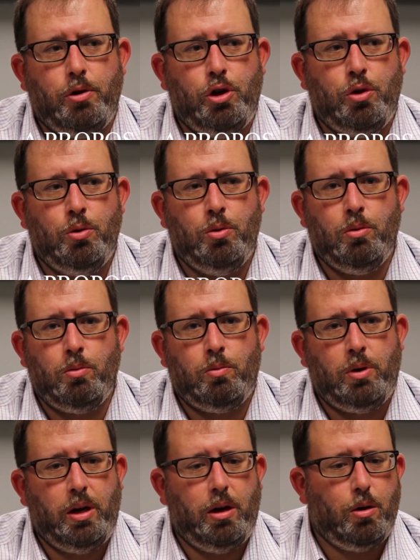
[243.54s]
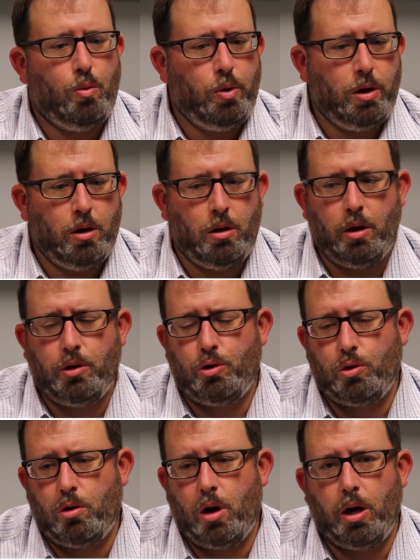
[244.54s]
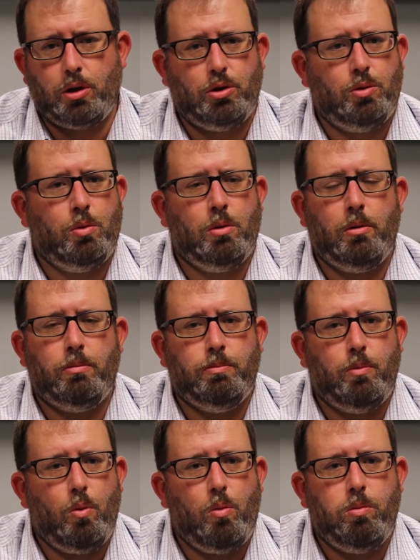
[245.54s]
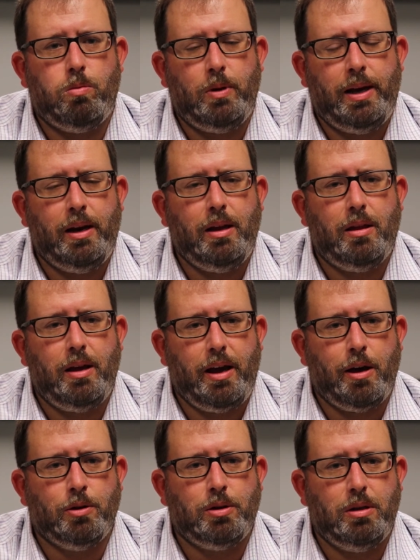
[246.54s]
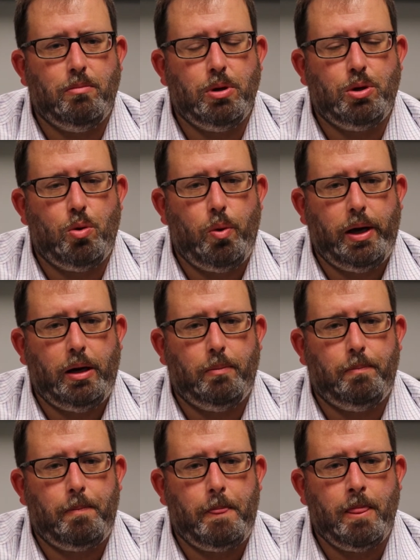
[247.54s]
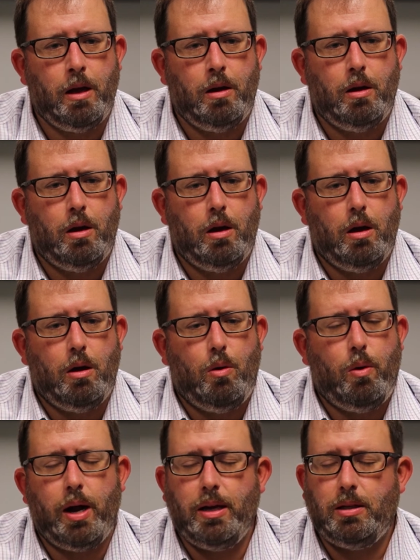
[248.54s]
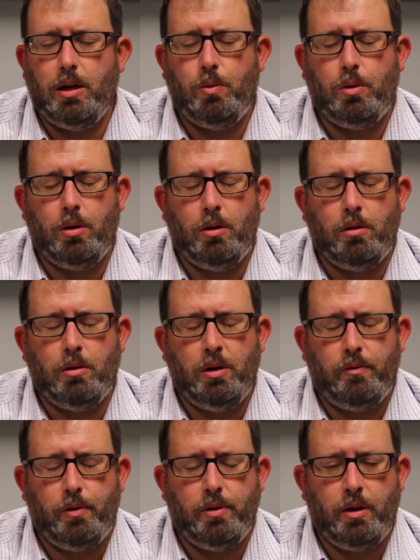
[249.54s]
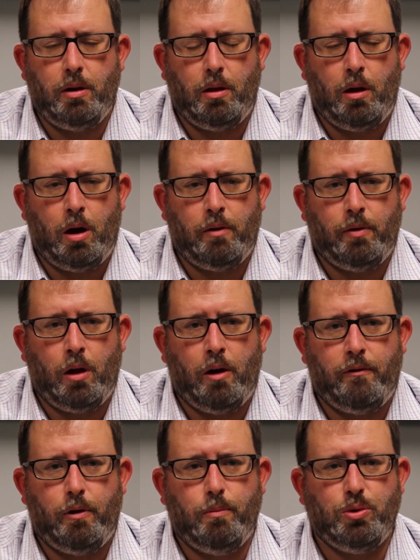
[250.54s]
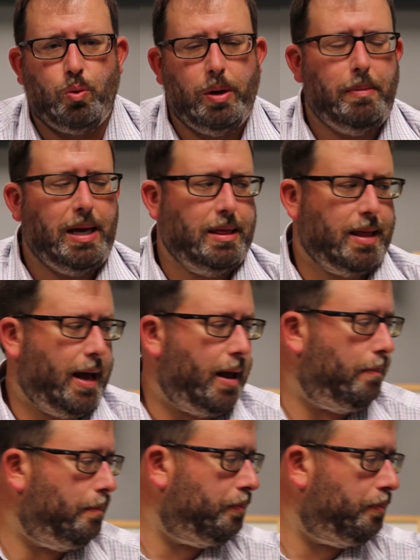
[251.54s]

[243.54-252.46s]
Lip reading: you need a will, a trust, or anything else in between. When I say we're a little different than a lot of law firms, we mean that.